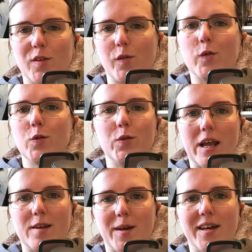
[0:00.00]
you
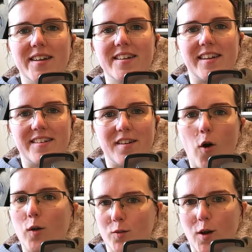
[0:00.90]
name it, there's
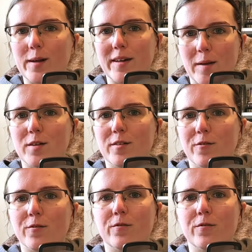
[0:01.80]
all types of different